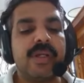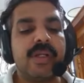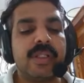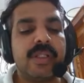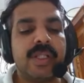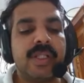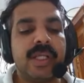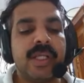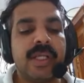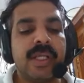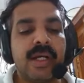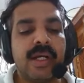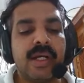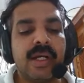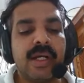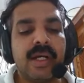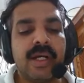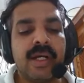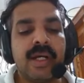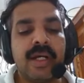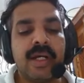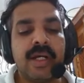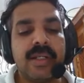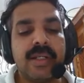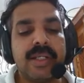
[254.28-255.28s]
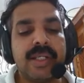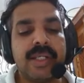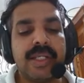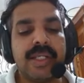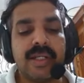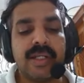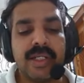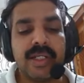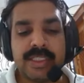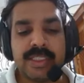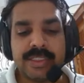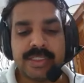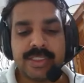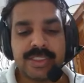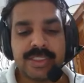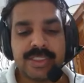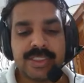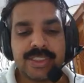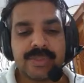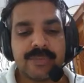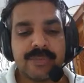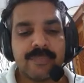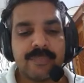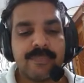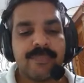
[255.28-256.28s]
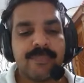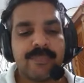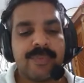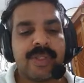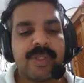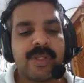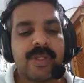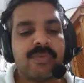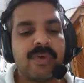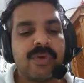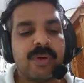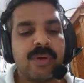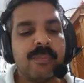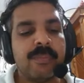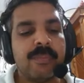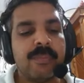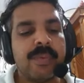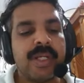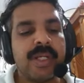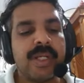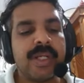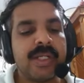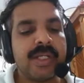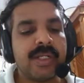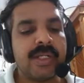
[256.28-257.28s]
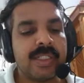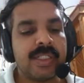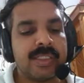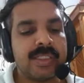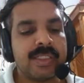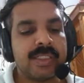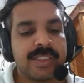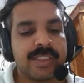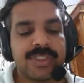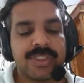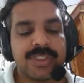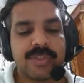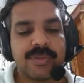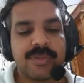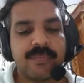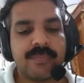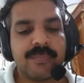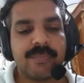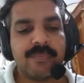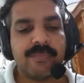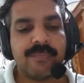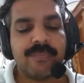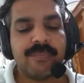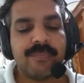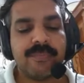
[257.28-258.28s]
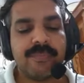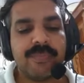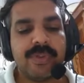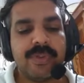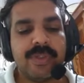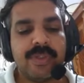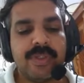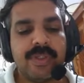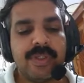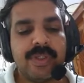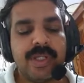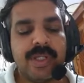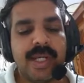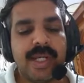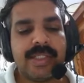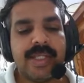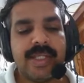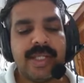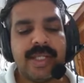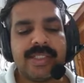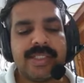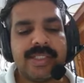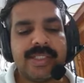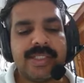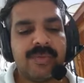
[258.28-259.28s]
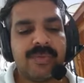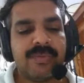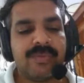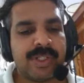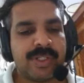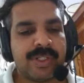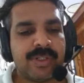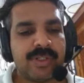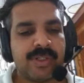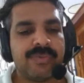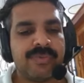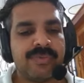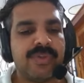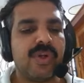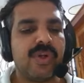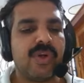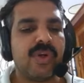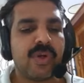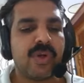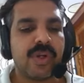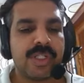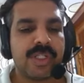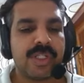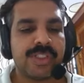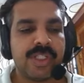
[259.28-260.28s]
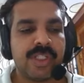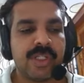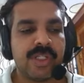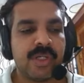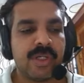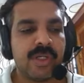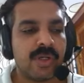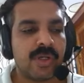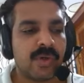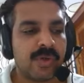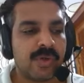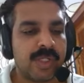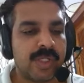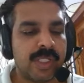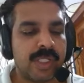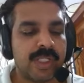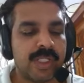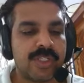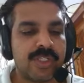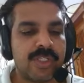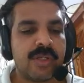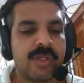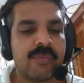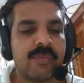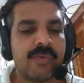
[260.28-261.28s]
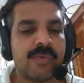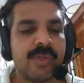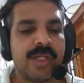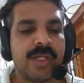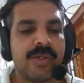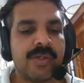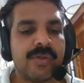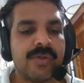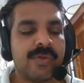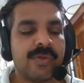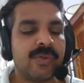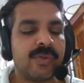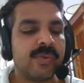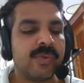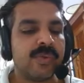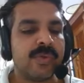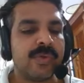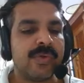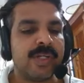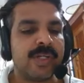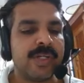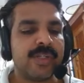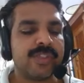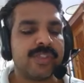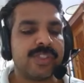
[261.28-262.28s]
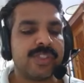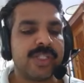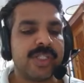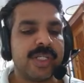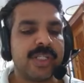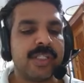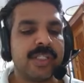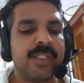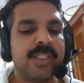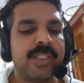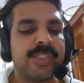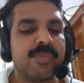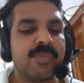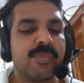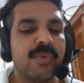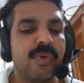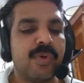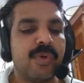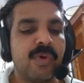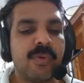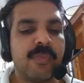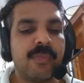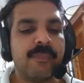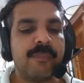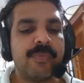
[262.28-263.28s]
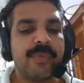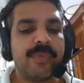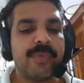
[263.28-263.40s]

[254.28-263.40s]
the R increases, therefore B decreases. And that is the effect of non-rigid rotator. We want to study this more.